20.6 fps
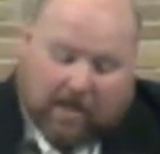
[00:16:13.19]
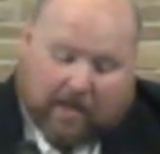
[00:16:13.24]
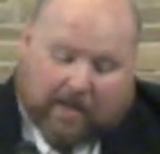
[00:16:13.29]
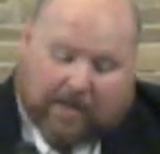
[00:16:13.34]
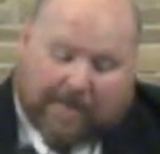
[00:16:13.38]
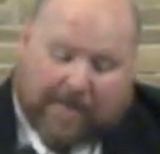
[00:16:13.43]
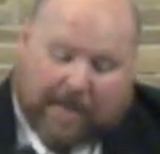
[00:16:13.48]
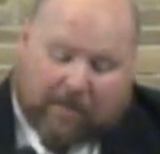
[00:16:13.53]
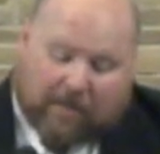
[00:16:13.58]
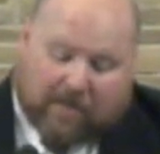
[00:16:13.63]

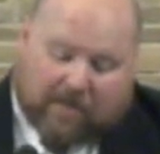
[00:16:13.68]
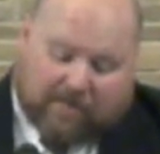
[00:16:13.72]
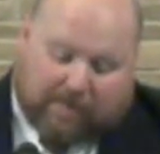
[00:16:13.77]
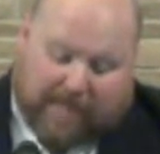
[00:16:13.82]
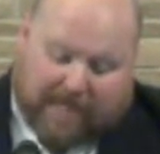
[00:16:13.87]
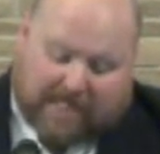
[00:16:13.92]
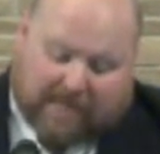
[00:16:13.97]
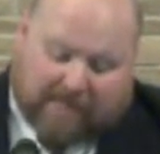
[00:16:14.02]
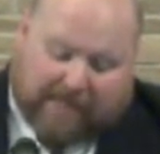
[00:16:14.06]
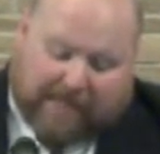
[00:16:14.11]
That thou wouldst
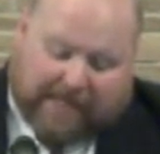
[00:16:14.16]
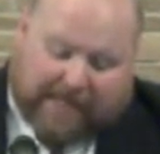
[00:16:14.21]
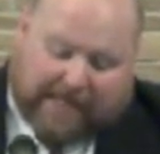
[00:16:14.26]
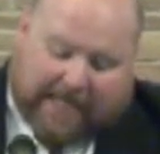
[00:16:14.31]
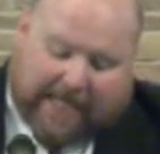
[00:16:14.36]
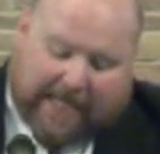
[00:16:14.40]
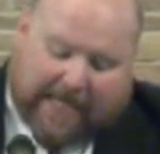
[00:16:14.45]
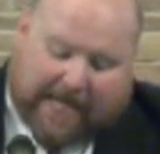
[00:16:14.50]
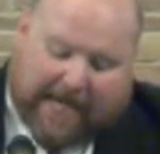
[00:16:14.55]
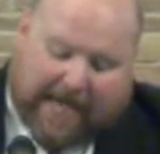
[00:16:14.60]
bless me
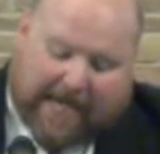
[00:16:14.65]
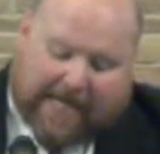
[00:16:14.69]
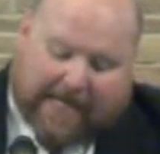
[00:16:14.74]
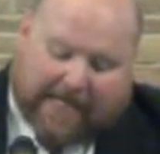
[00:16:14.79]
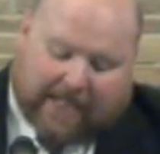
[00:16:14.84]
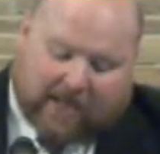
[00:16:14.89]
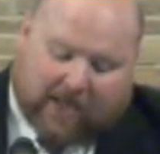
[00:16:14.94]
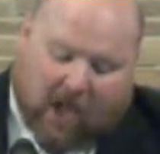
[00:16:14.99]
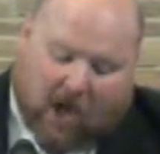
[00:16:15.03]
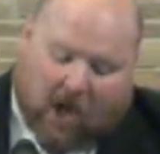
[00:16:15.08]
indeed and
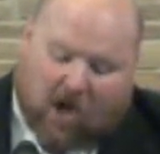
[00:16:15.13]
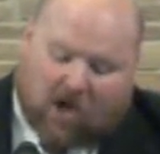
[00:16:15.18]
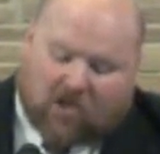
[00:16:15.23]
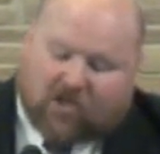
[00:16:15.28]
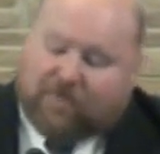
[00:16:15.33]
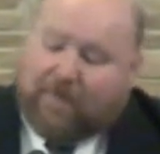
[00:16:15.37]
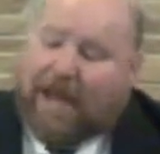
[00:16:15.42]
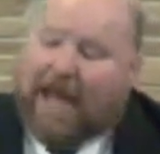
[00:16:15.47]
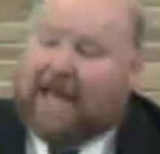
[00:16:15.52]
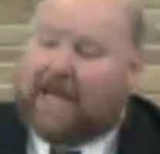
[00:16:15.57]

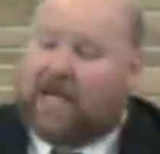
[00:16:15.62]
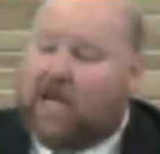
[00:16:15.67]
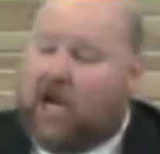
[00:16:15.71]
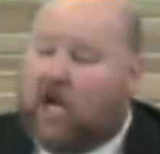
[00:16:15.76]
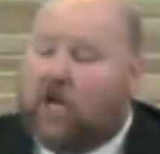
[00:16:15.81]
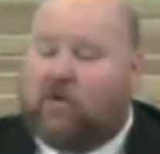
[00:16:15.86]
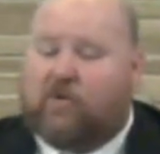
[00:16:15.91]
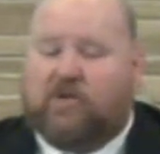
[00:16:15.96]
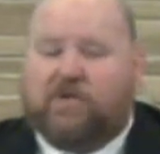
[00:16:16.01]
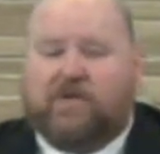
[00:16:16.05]
enlarge my
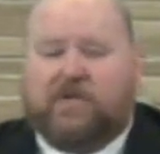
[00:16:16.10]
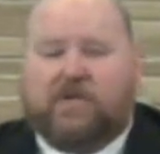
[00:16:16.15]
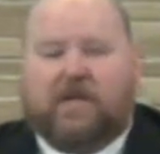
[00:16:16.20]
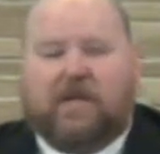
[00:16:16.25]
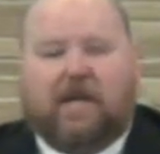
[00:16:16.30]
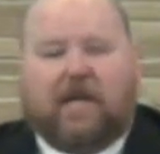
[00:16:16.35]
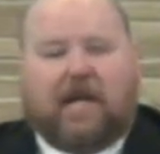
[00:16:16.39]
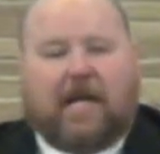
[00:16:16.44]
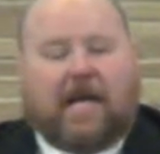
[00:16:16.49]
coast.